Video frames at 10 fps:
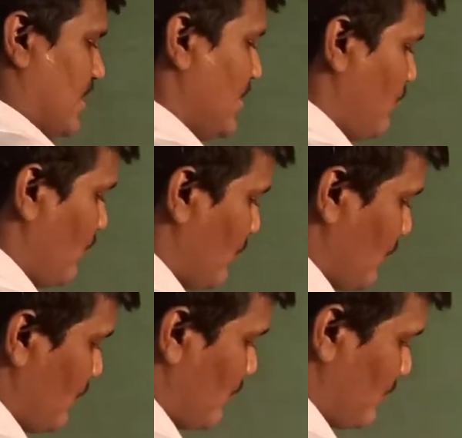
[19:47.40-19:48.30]
if
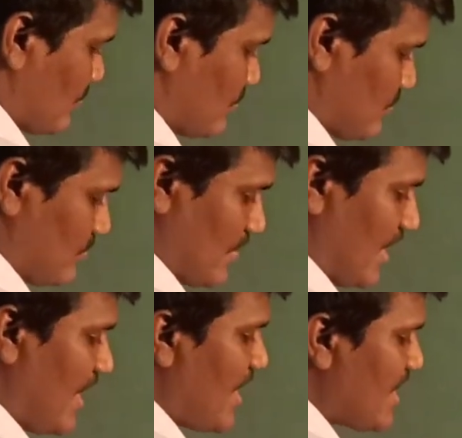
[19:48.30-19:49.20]

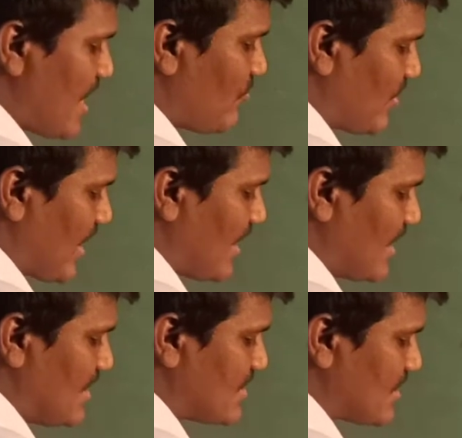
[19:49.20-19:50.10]
area of
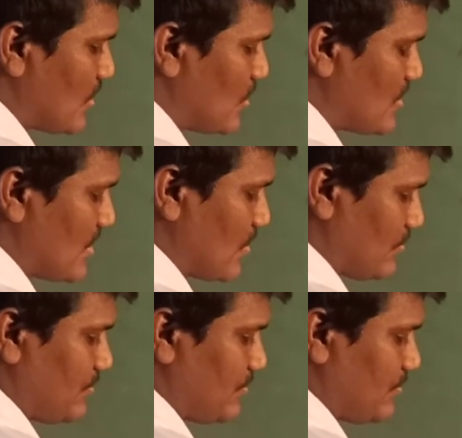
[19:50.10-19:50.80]
triangle is equal to 0.